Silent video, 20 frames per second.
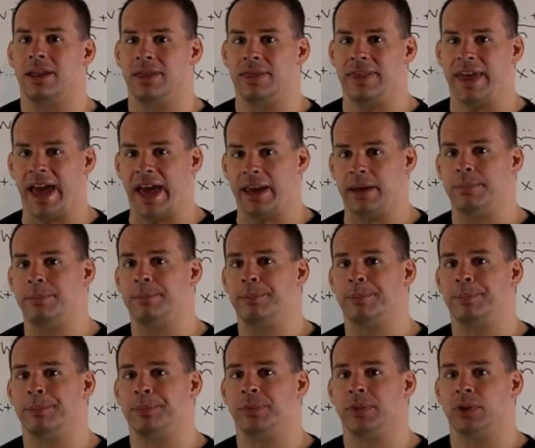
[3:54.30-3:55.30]
Then
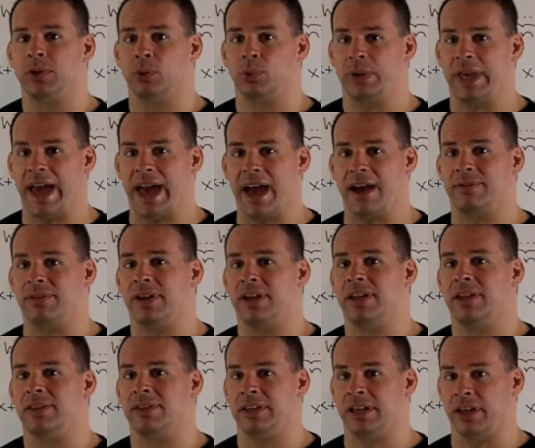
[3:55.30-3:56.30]
we have
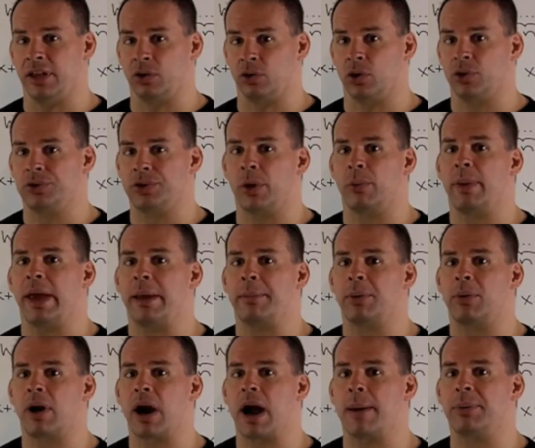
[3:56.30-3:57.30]
the integral domain
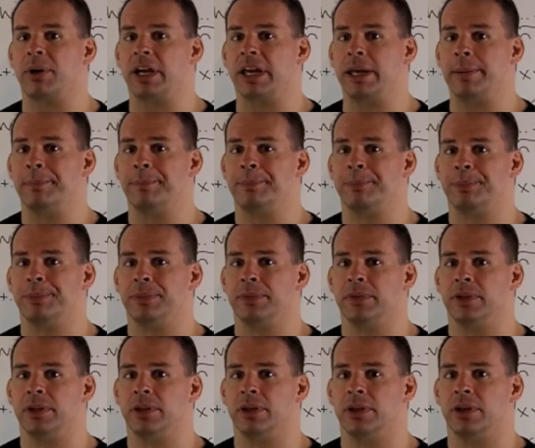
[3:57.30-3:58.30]
property.
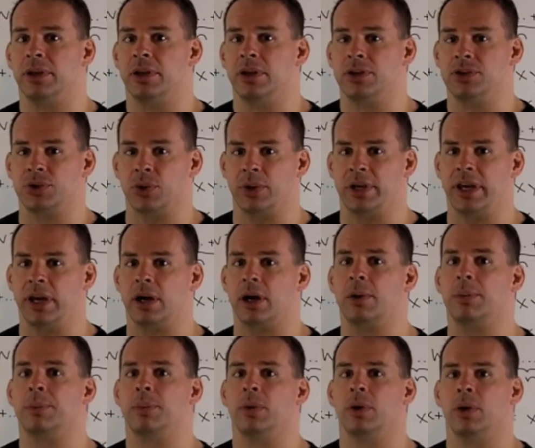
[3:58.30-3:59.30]
So
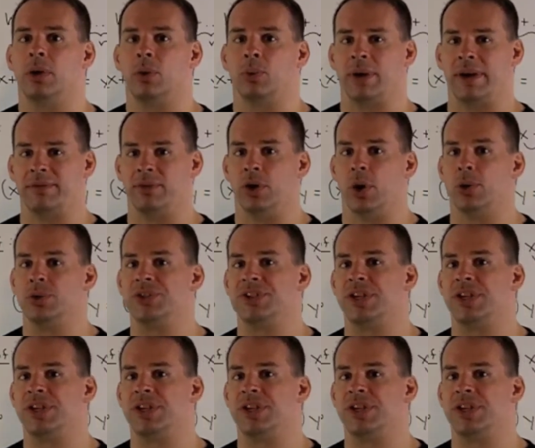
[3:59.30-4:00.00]
here we have no